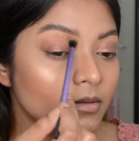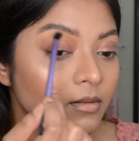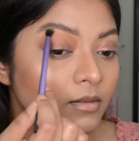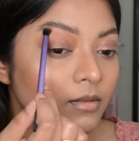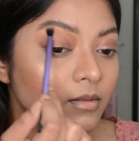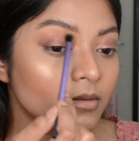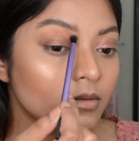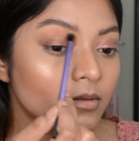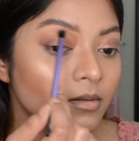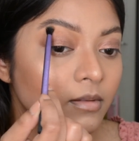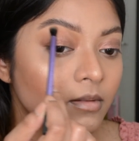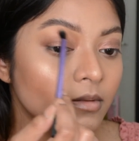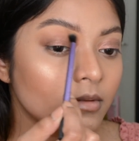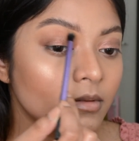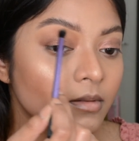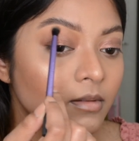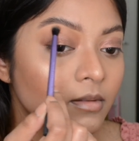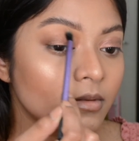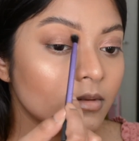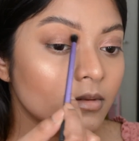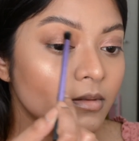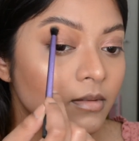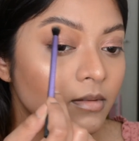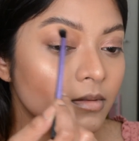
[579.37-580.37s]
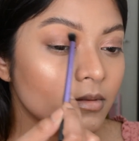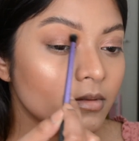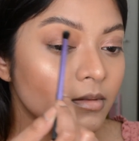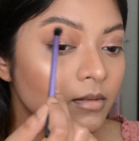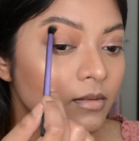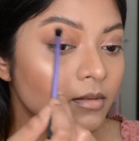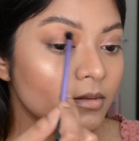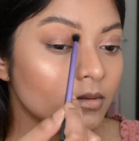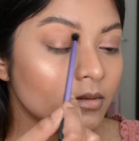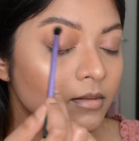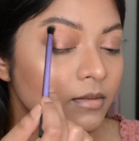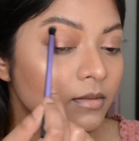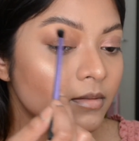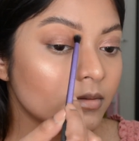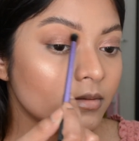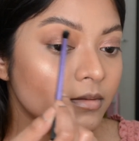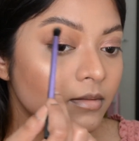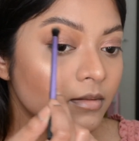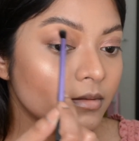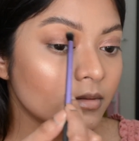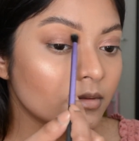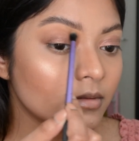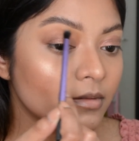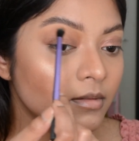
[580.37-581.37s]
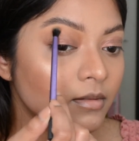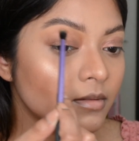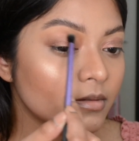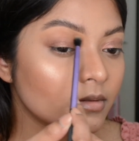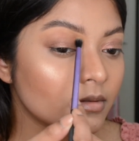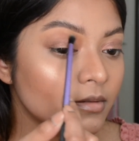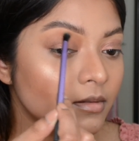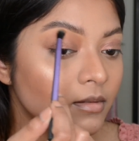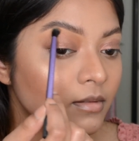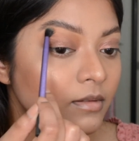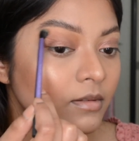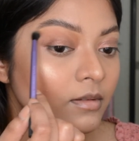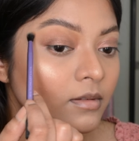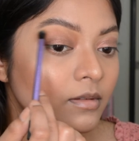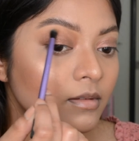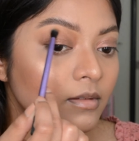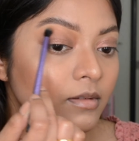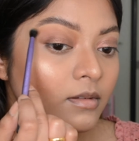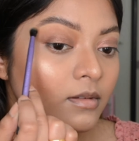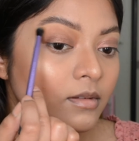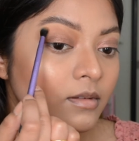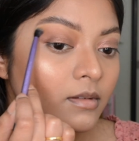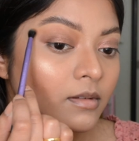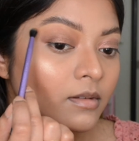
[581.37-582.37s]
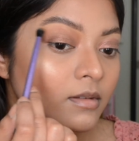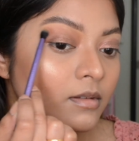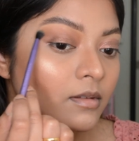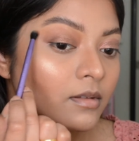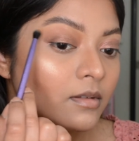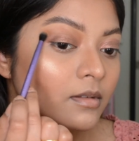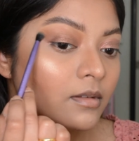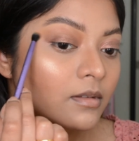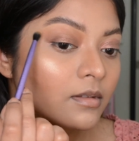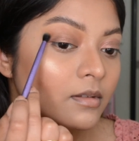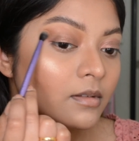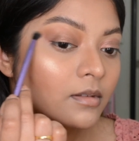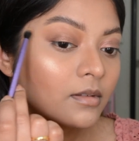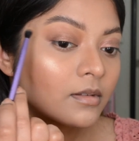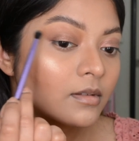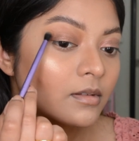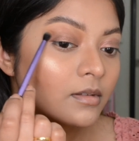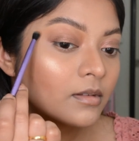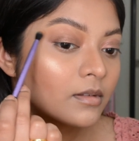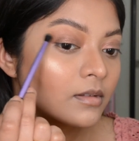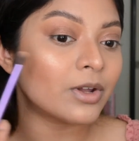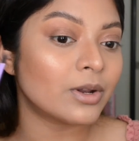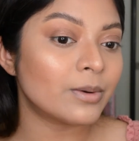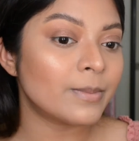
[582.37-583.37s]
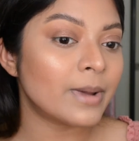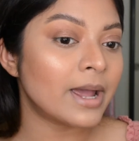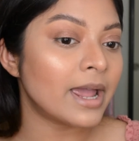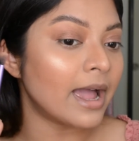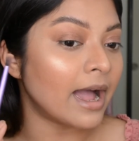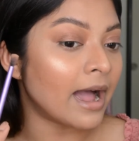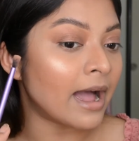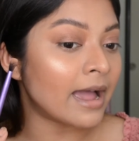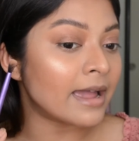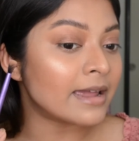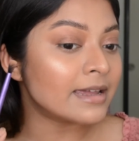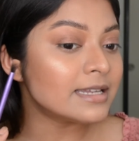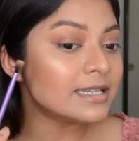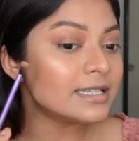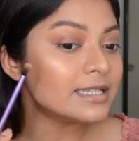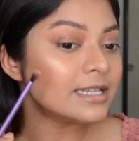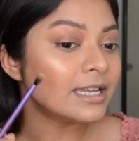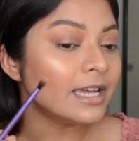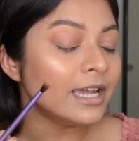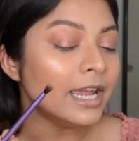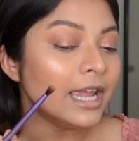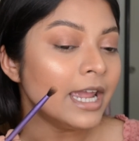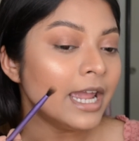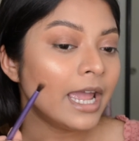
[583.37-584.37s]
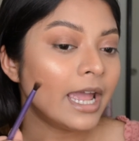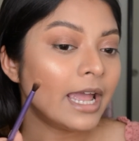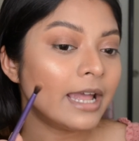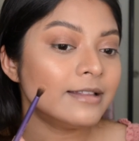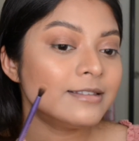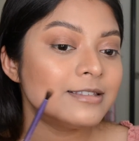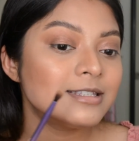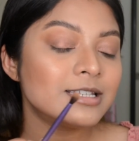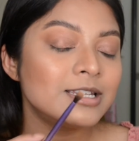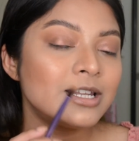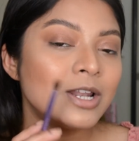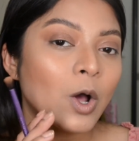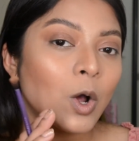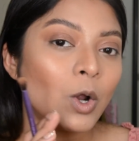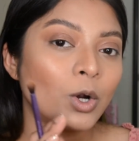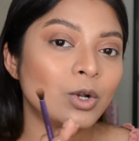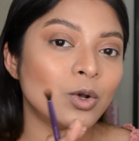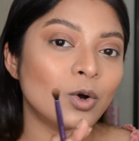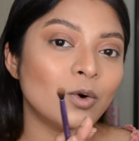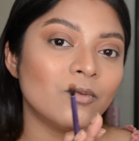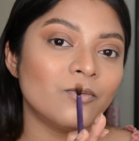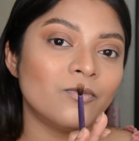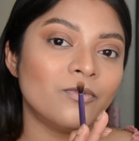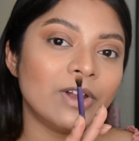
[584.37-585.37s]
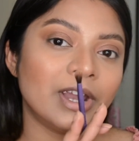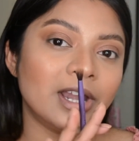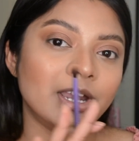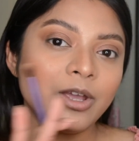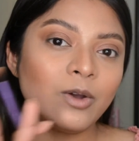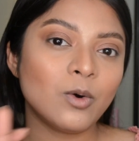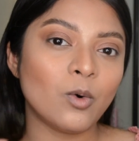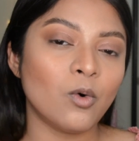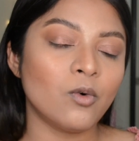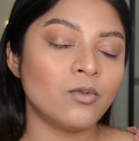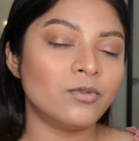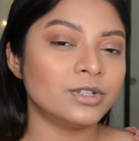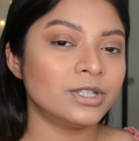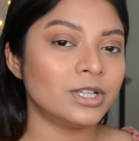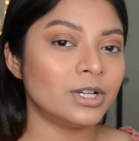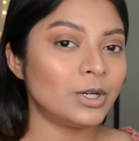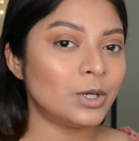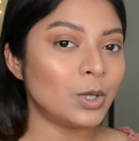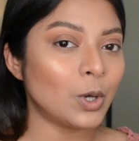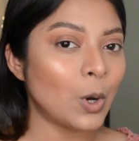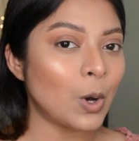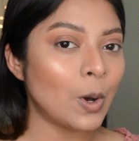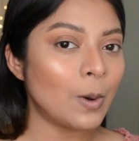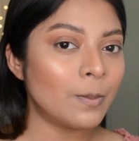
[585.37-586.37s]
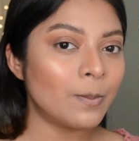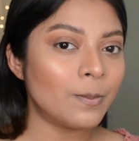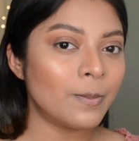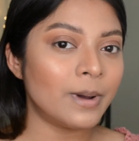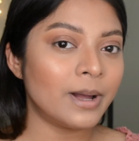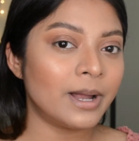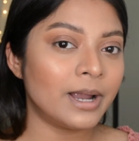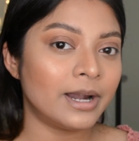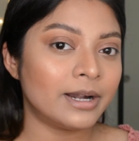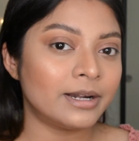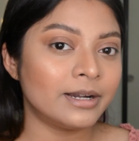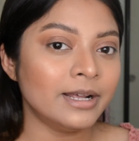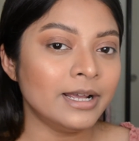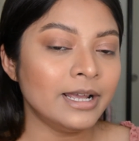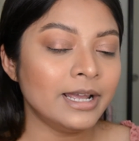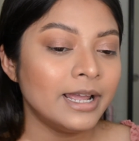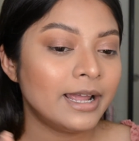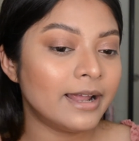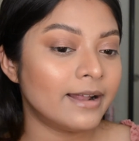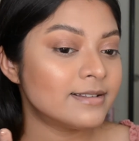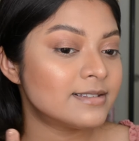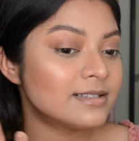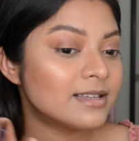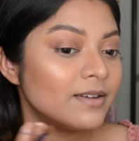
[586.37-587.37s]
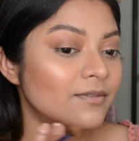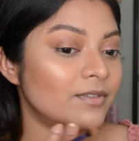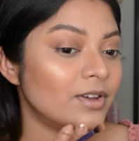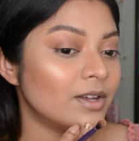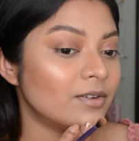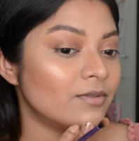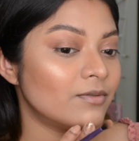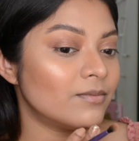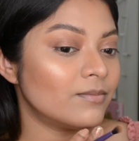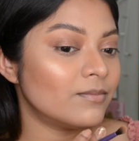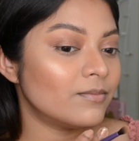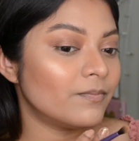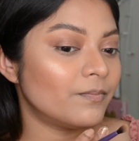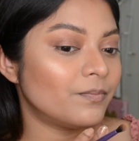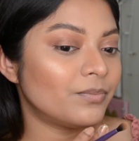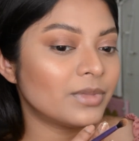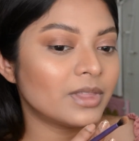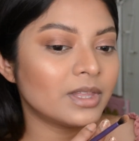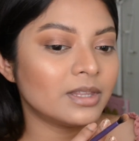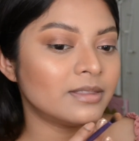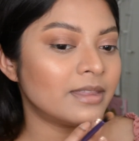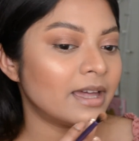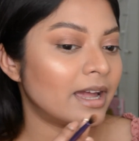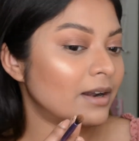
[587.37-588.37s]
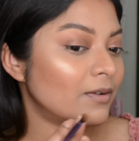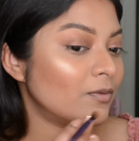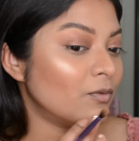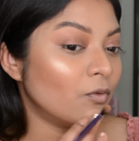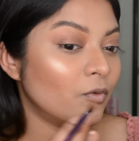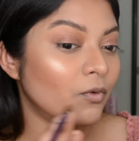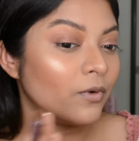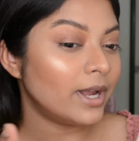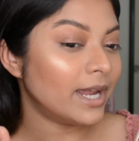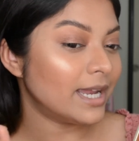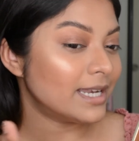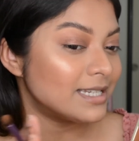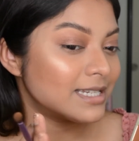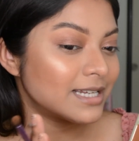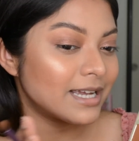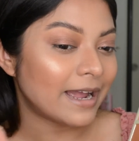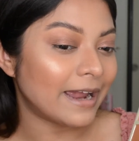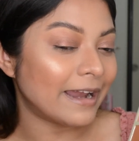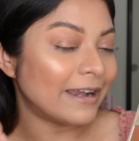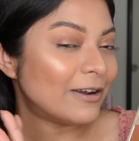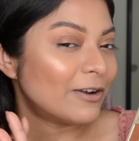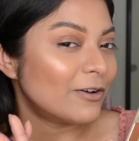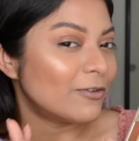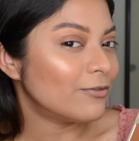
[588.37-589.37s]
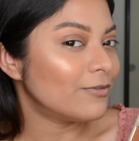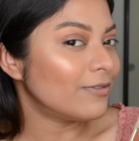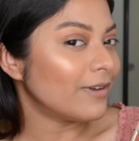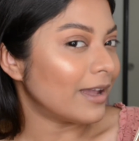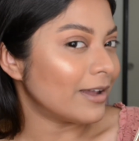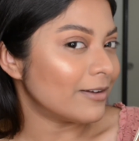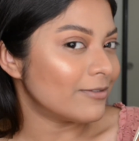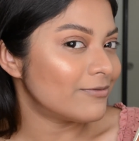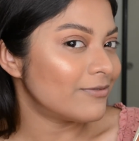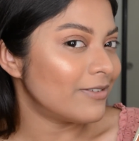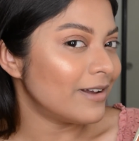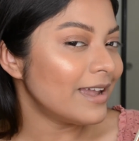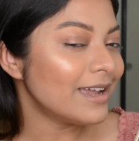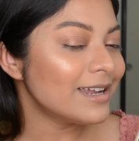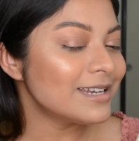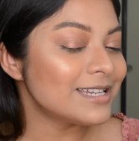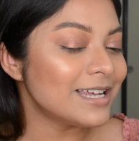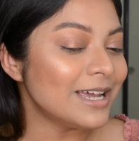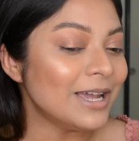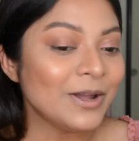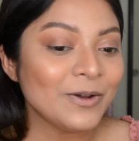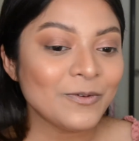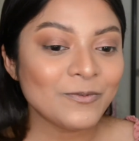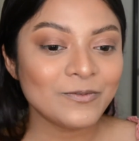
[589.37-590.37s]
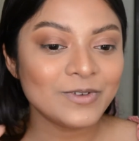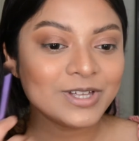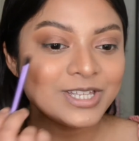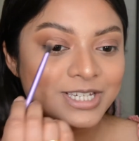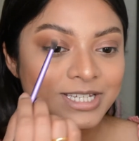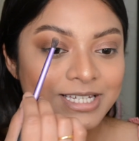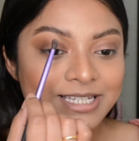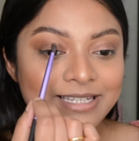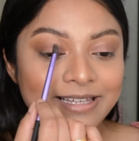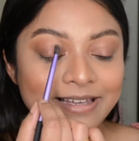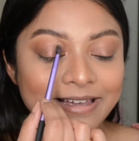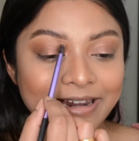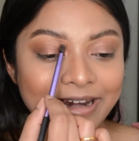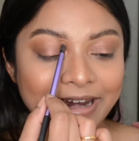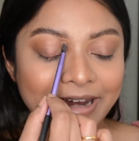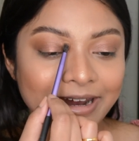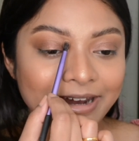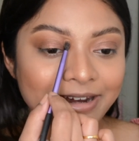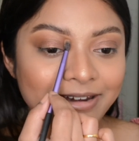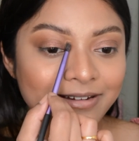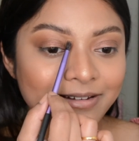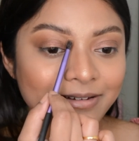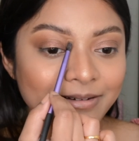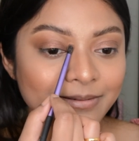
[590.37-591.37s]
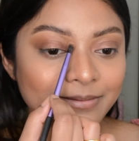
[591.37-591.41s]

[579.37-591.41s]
Wow, I'm just loving this very subtle shimmery effect on my eyes. It's not very over the top, but it's giving that weight kind of effect, which is great.